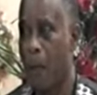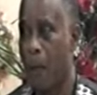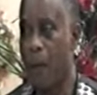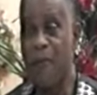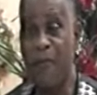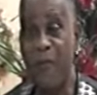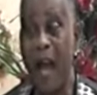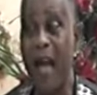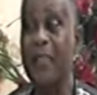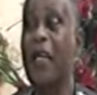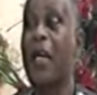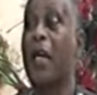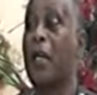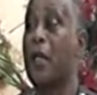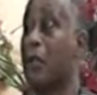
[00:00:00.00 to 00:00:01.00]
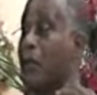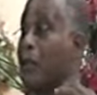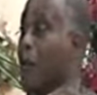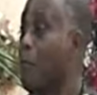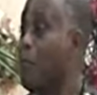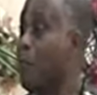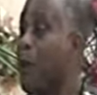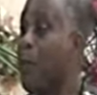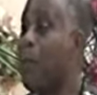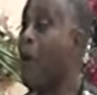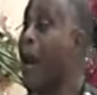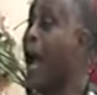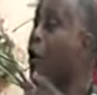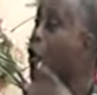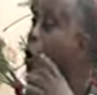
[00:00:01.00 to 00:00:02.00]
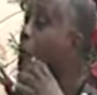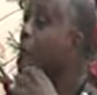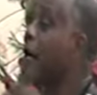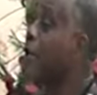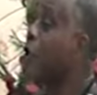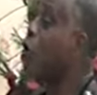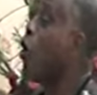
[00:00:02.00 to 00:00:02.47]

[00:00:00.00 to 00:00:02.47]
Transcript: In fact, people like Comrade